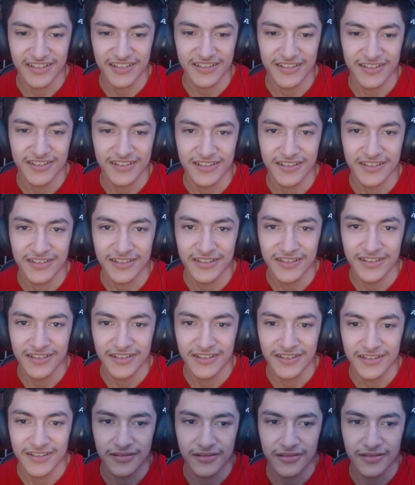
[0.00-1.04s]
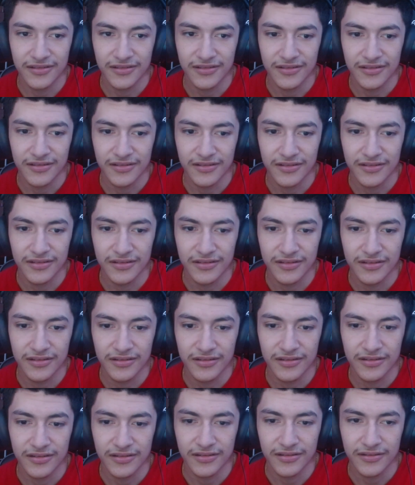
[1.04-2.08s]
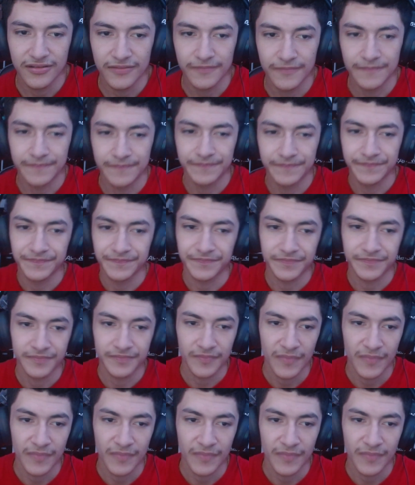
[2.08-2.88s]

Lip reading: (no one is talking)